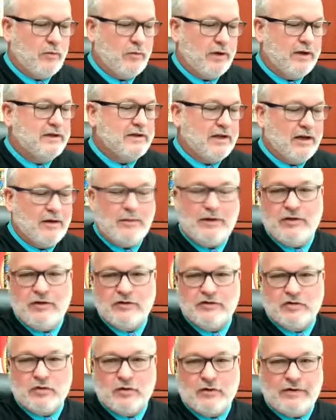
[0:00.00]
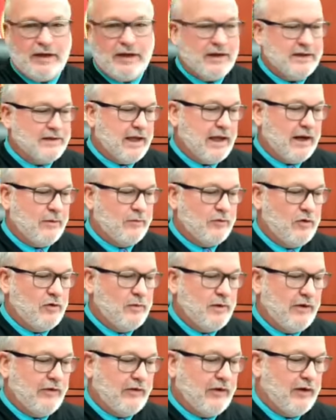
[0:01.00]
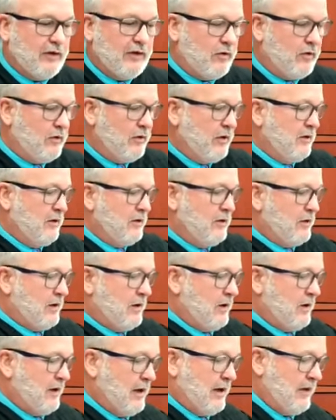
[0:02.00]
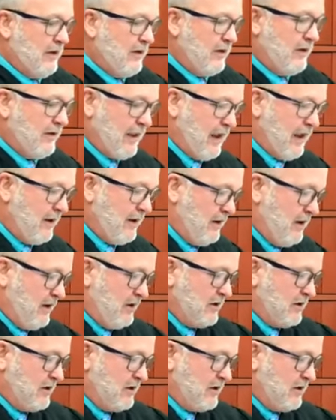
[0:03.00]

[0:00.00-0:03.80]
But it's going to be those sort of things. Not I'm too busy or anything like that.